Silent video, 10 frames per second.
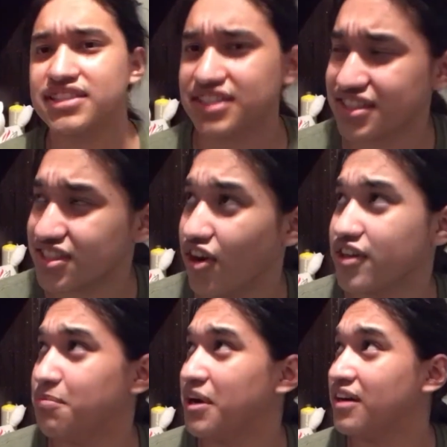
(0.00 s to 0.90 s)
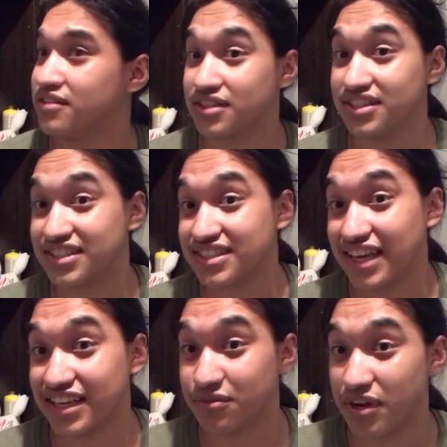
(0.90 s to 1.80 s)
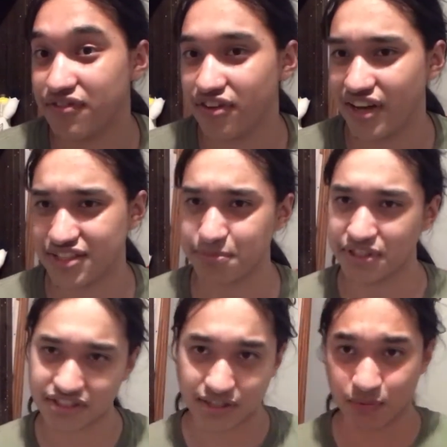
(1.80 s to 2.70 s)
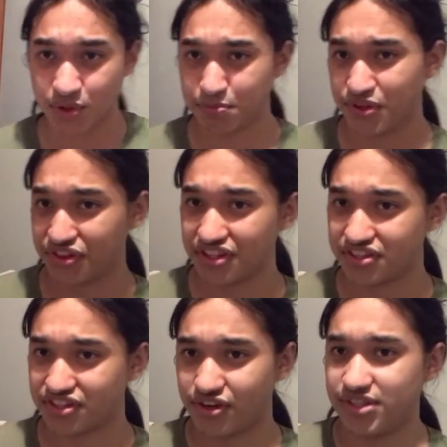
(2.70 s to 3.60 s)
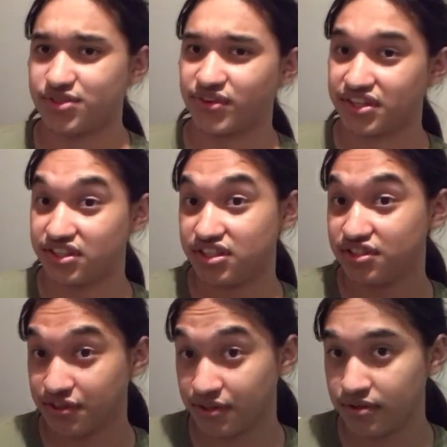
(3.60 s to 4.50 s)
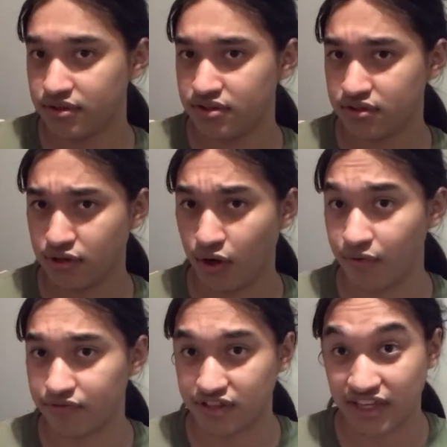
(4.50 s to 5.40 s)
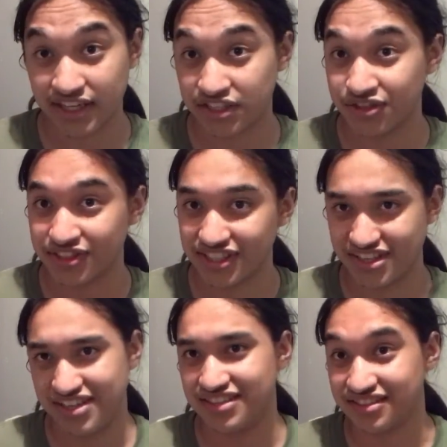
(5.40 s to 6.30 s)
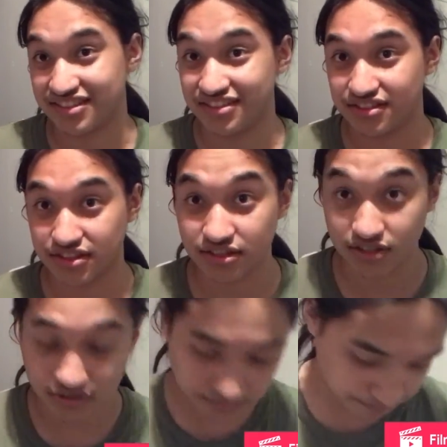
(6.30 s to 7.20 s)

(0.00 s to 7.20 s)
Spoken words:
let's get talking about the second wave of Azemechs. I'm going to put these cards right here. Hopefully I can do it again, because, you know.